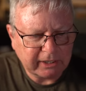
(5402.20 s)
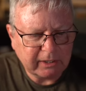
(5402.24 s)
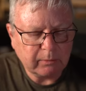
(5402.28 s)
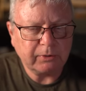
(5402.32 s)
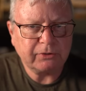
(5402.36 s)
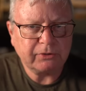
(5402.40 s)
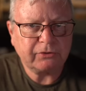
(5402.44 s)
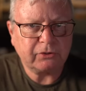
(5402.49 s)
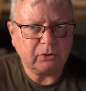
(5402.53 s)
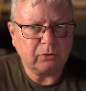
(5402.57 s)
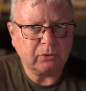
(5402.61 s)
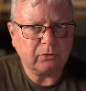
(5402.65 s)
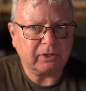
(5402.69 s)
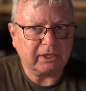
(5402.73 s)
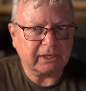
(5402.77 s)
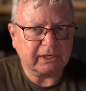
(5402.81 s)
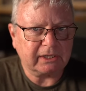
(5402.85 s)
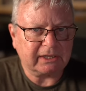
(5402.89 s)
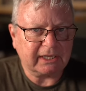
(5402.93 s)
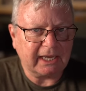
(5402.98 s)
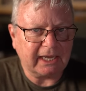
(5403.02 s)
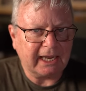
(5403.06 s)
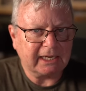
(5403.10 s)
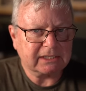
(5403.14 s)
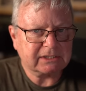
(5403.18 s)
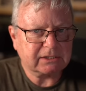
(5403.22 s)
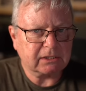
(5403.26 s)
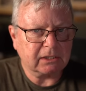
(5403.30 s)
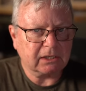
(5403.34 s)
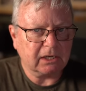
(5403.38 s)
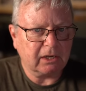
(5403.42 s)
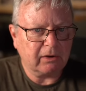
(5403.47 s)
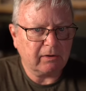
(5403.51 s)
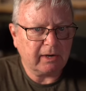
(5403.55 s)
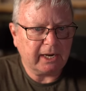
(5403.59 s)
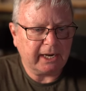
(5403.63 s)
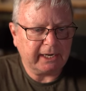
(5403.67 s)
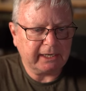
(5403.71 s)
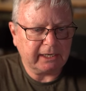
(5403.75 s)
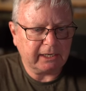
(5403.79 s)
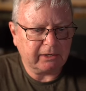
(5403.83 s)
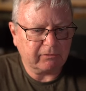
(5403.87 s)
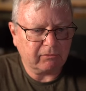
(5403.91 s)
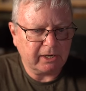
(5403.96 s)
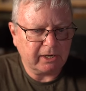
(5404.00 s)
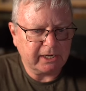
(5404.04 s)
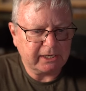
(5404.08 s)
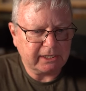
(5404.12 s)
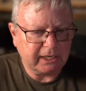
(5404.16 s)
with you that that low-hanging
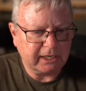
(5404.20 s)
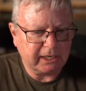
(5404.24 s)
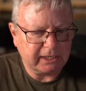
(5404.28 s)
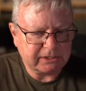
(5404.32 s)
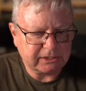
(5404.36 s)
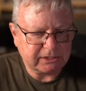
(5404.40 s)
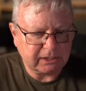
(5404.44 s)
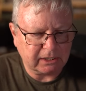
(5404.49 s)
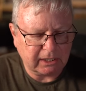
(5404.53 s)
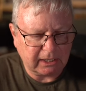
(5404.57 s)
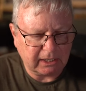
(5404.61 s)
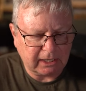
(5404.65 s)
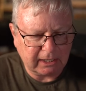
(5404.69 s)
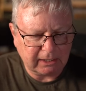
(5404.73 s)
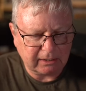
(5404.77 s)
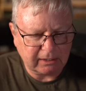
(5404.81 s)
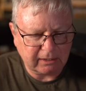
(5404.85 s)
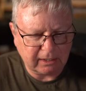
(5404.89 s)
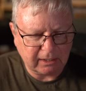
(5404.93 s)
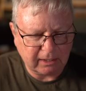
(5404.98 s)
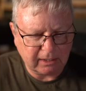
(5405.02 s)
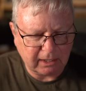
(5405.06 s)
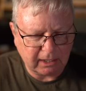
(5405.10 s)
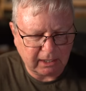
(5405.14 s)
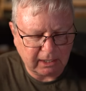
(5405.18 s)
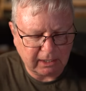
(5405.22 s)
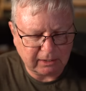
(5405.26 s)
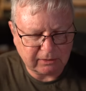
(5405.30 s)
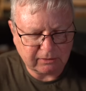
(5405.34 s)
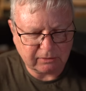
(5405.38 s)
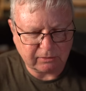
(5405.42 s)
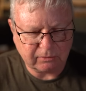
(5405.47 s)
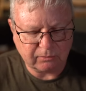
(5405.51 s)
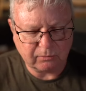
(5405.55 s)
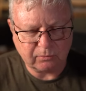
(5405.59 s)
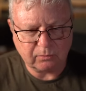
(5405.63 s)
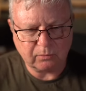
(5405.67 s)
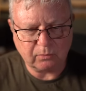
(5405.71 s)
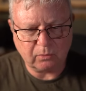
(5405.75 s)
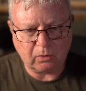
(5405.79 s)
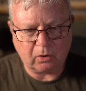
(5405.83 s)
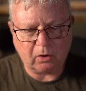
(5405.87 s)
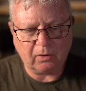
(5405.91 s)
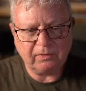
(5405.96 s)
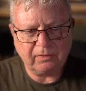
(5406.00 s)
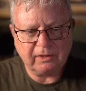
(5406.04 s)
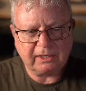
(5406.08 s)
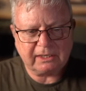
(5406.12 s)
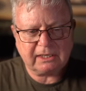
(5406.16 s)
radiator and and
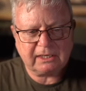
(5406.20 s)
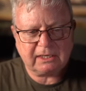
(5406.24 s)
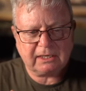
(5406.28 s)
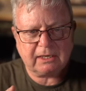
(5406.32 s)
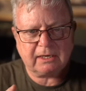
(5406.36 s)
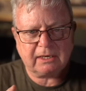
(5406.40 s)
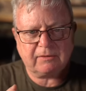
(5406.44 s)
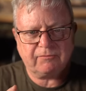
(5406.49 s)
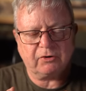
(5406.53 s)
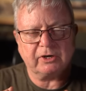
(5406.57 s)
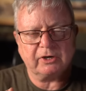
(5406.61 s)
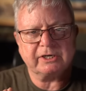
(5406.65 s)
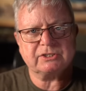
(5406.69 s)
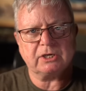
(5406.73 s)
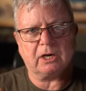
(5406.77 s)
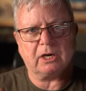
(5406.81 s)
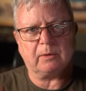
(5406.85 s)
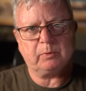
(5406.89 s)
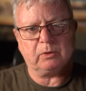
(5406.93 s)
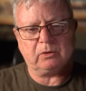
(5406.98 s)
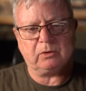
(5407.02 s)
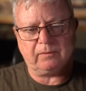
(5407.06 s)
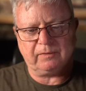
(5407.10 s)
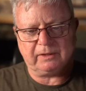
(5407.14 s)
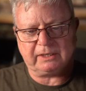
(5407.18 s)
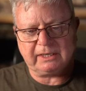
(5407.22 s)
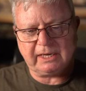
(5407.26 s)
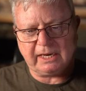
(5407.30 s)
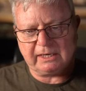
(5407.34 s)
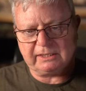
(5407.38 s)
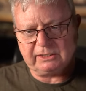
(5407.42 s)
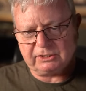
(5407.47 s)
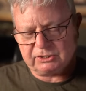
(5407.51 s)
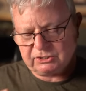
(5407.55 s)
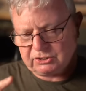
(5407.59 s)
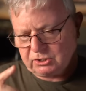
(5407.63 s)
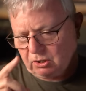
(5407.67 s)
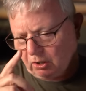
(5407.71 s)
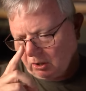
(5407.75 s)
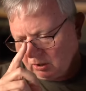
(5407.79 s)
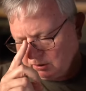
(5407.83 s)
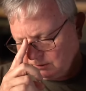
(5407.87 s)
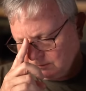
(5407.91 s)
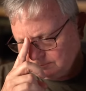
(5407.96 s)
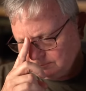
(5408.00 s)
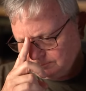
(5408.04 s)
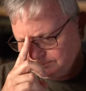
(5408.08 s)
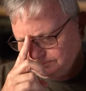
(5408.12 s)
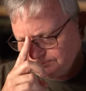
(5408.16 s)
on the, for example, on the Canning Stock,